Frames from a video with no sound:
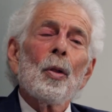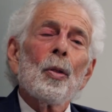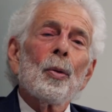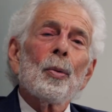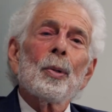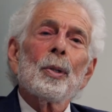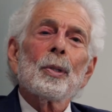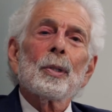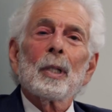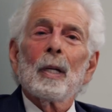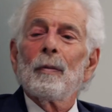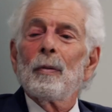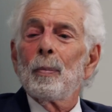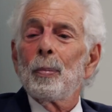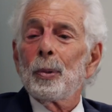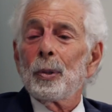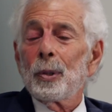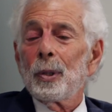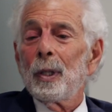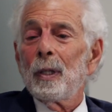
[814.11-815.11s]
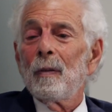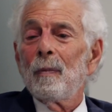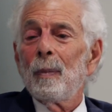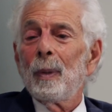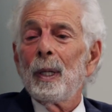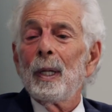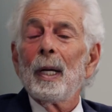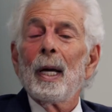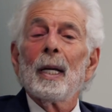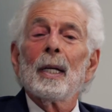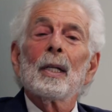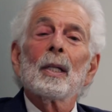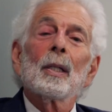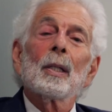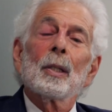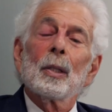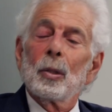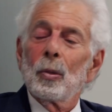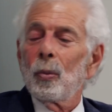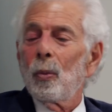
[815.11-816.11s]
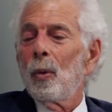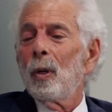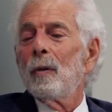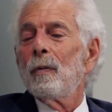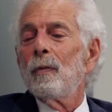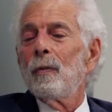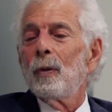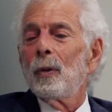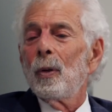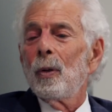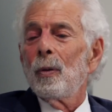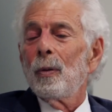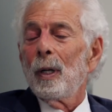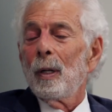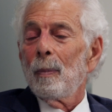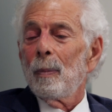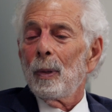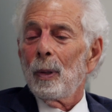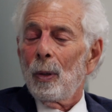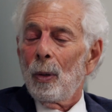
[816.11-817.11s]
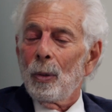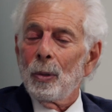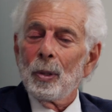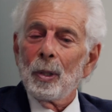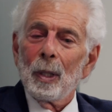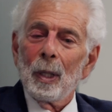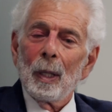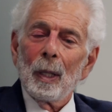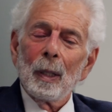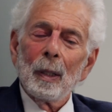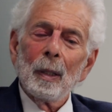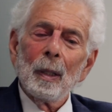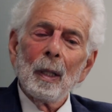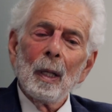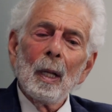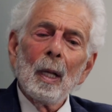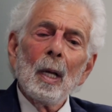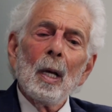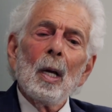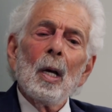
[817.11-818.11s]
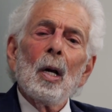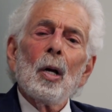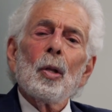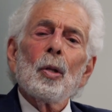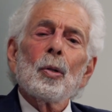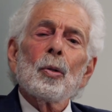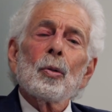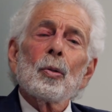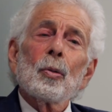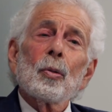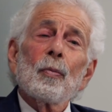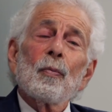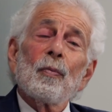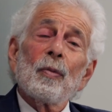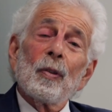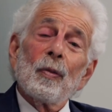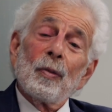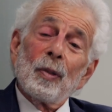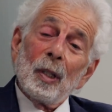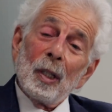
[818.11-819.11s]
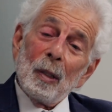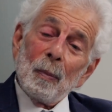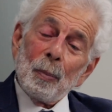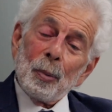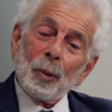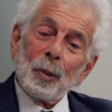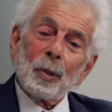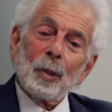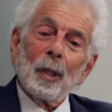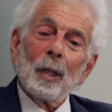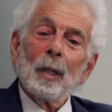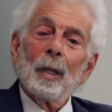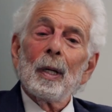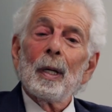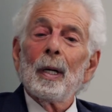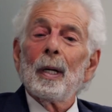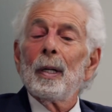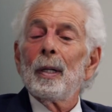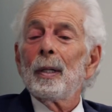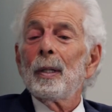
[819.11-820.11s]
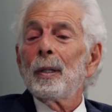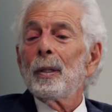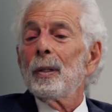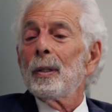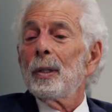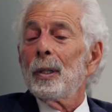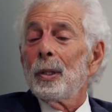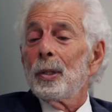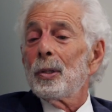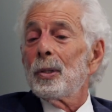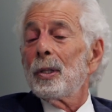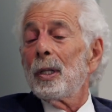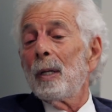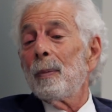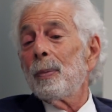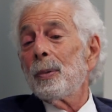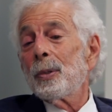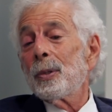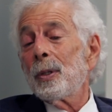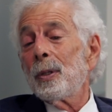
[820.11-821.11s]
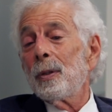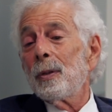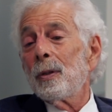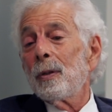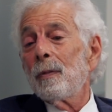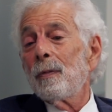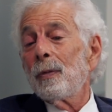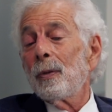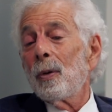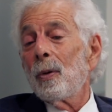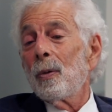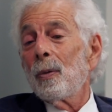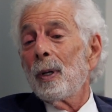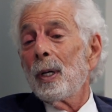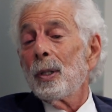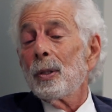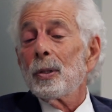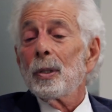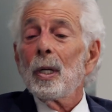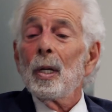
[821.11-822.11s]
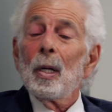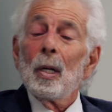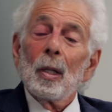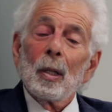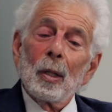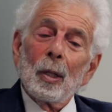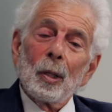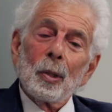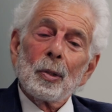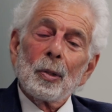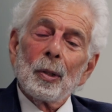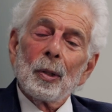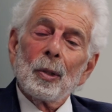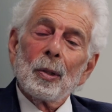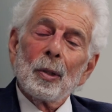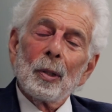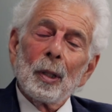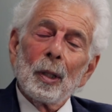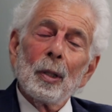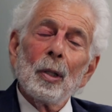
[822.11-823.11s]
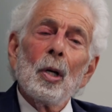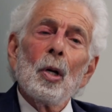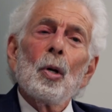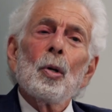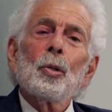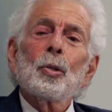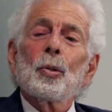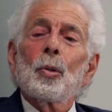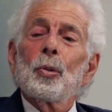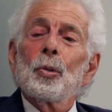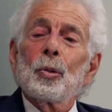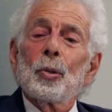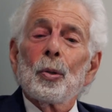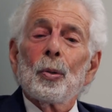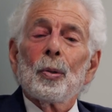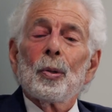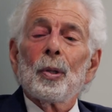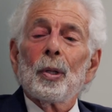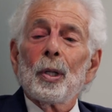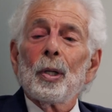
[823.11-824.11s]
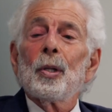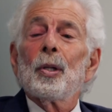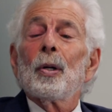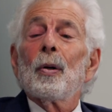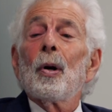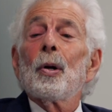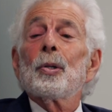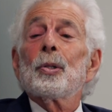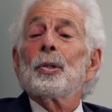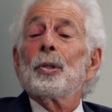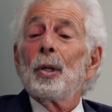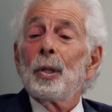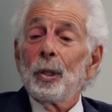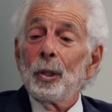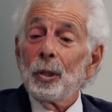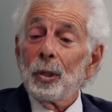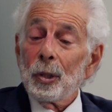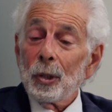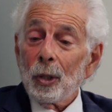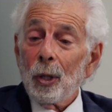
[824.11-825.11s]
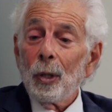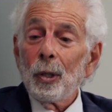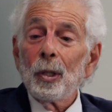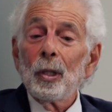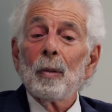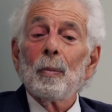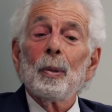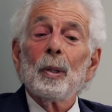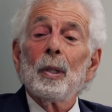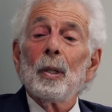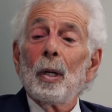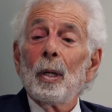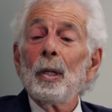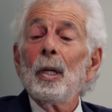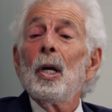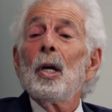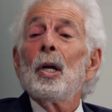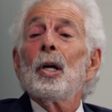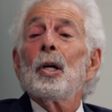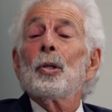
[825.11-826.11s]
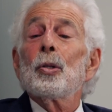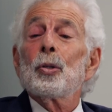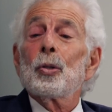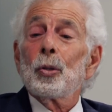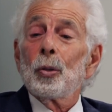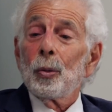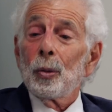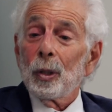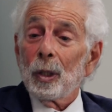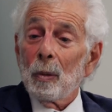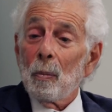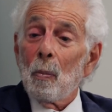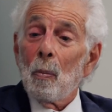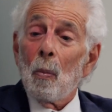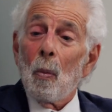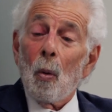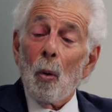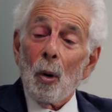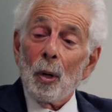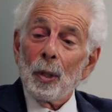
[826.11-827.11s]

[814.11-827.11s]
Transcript: 37% of men had at least one flow rate below 10. 15% had at least 10% of their flow rates less than 10. So certainly there are studies starting to be done, and certainly more